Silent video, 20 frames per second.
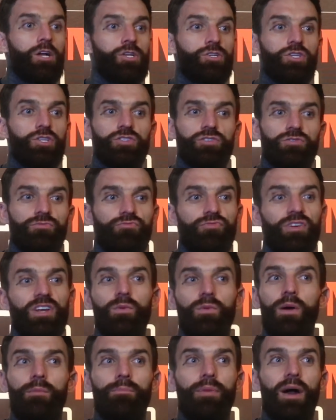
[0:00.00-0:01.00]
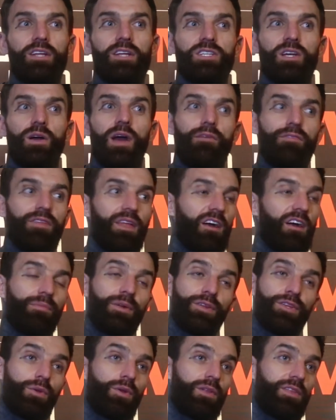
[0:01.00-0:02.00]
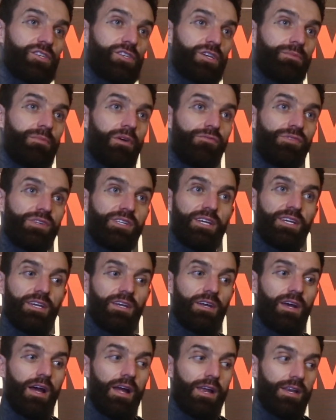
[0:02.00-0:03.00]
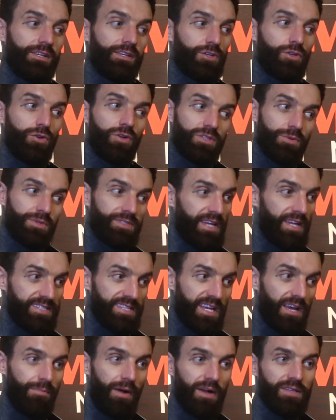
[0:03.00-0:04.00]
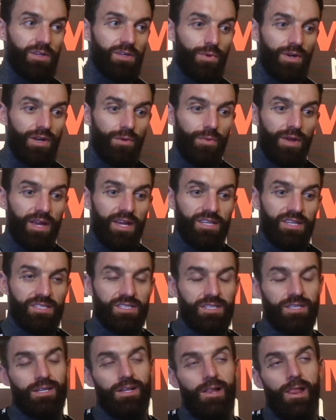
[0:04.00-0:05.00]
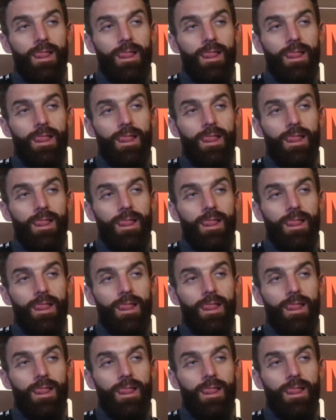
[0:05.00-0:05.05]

just really went back to everything I've been doing in the gym every day. And you know, it was nice to get back to winning ways.